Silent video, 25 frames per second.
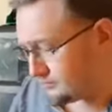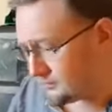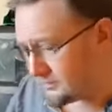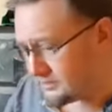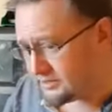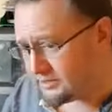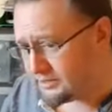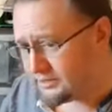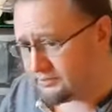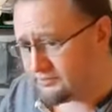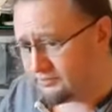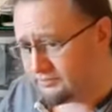
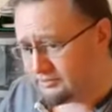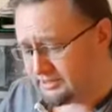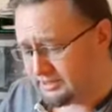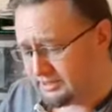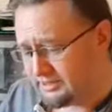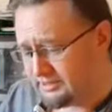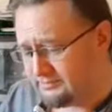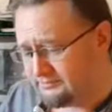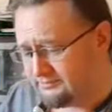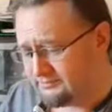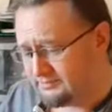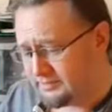within
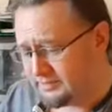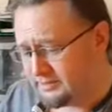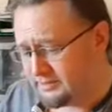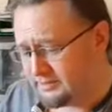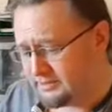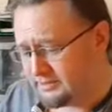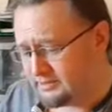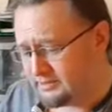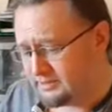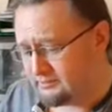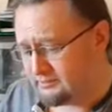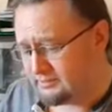it.
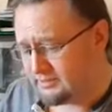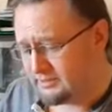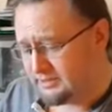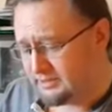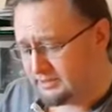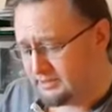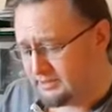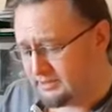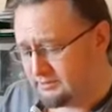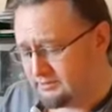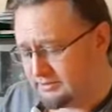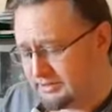
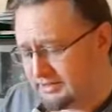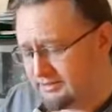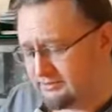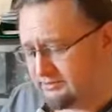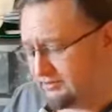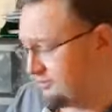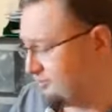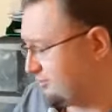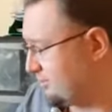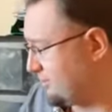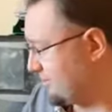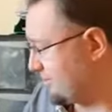I'm gathering
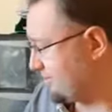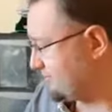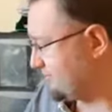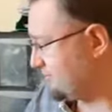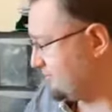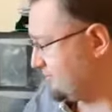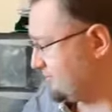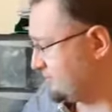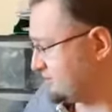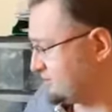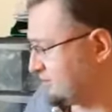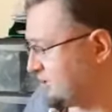I'll probably have to
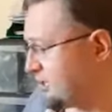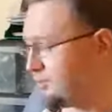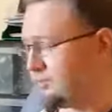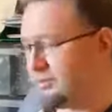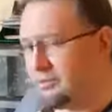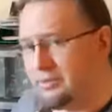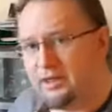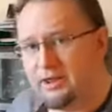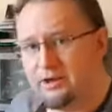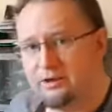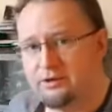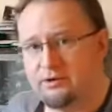do the top
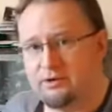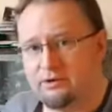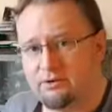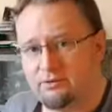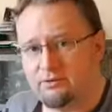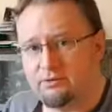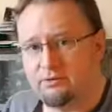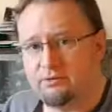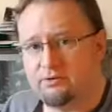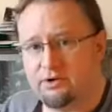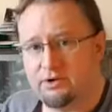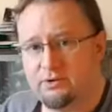and then
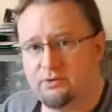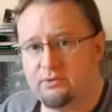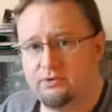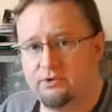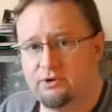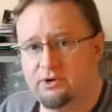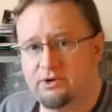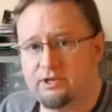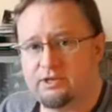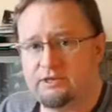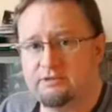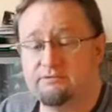do
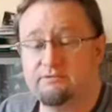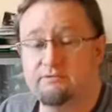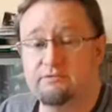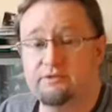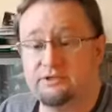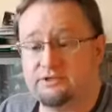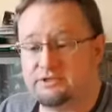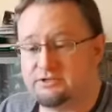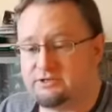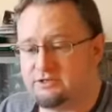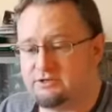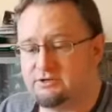underneath of
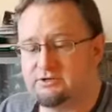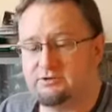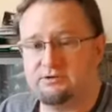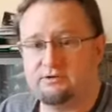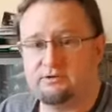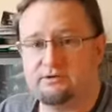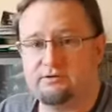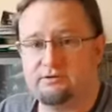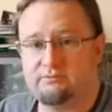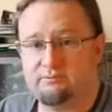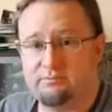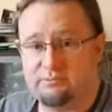this, because I've
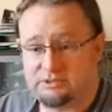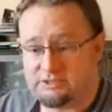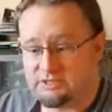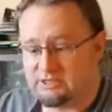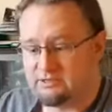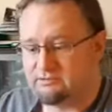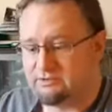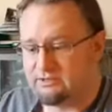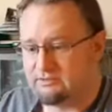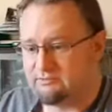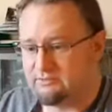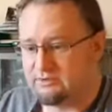
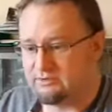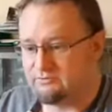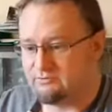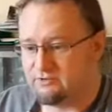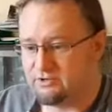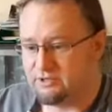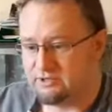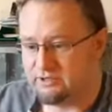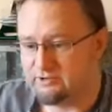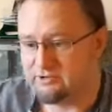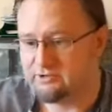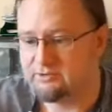
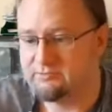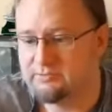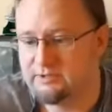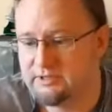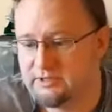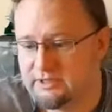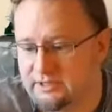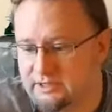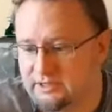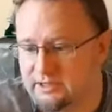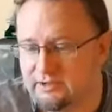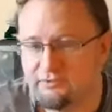only got
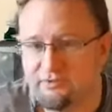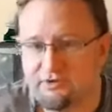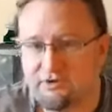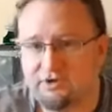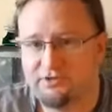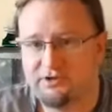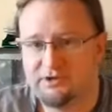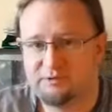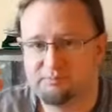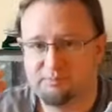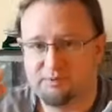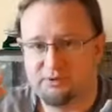
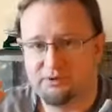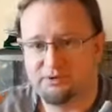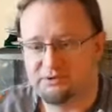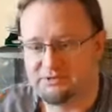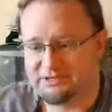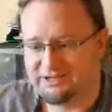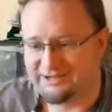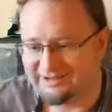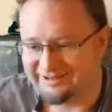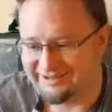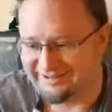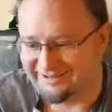this blue
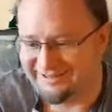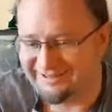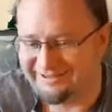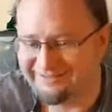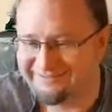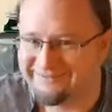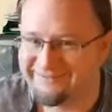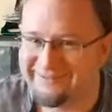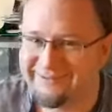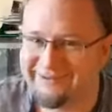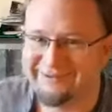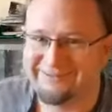tie left now.